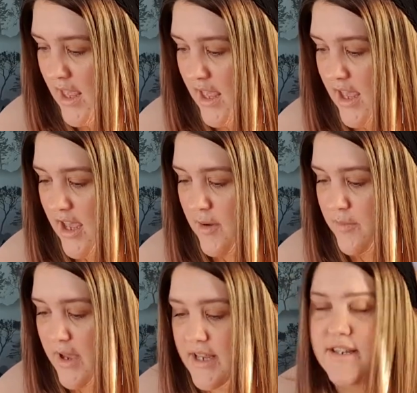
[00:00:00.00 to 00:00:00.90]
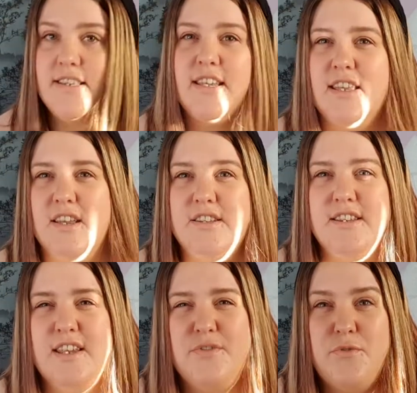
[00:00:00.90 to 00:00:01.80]
Um, day,
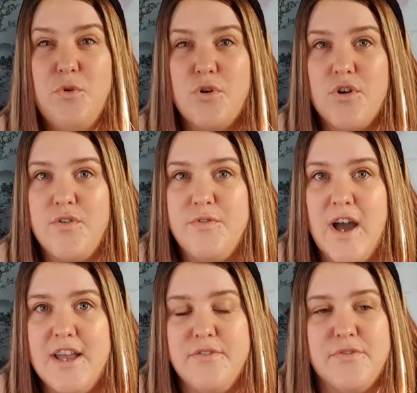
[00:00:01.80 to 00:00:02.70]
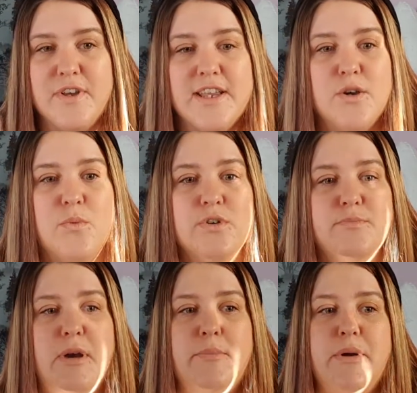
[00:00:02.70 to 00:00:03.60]
day four or five, I think it was,
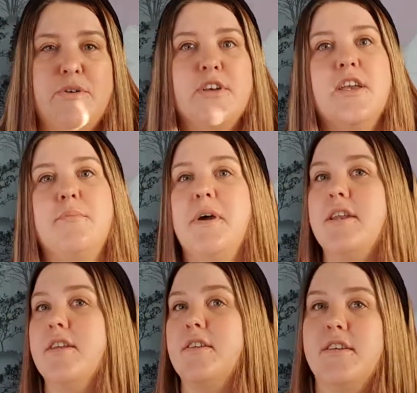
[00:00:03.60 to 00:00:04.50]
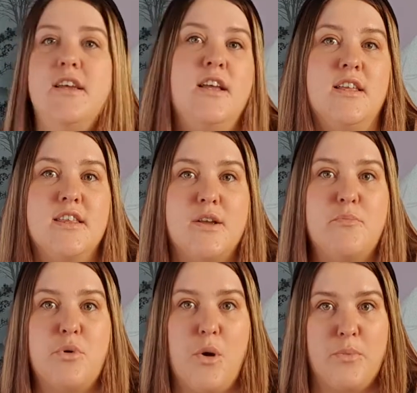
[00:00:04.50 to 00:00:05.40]
my milk came in like
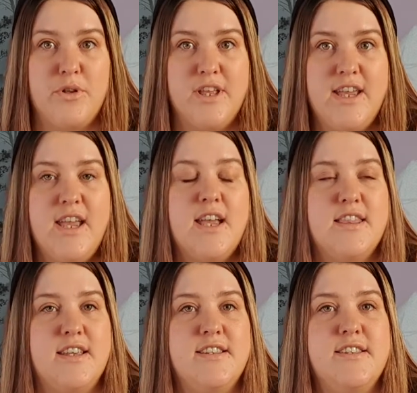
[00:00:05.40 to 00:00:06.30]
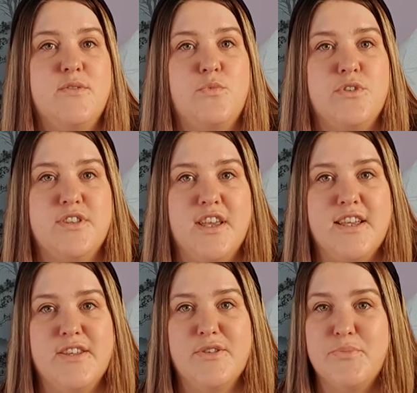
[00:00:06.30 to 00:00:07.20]
properly and this was
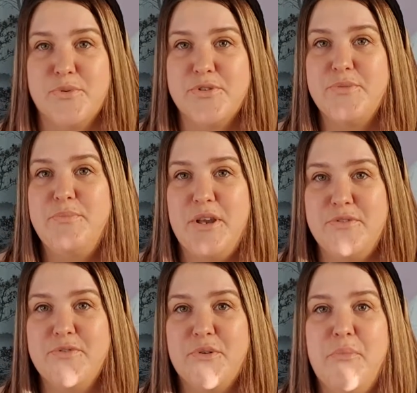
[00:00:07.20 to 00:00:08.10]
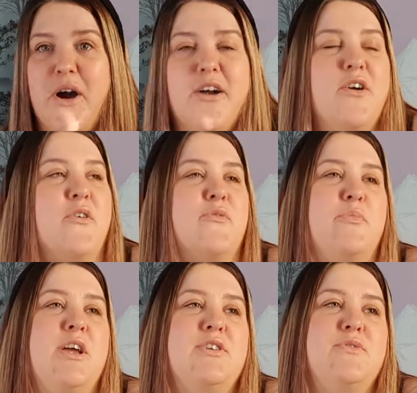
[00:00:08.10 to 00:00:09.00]
like the most painful part of
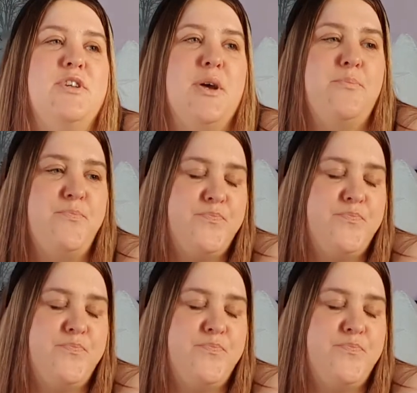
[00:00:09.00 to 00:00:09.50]
breastfeeding.